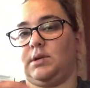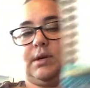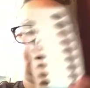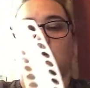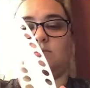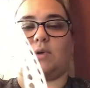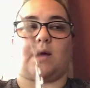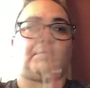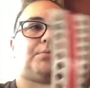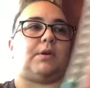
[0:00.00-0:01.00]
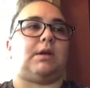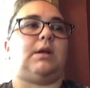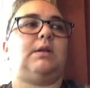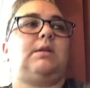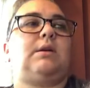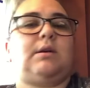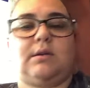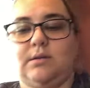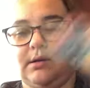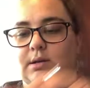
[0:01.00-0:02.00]
It's wrapped pretty neatly.
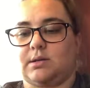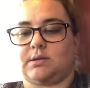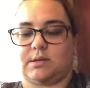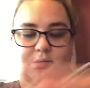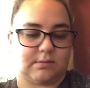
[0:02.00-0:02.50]
It doesn't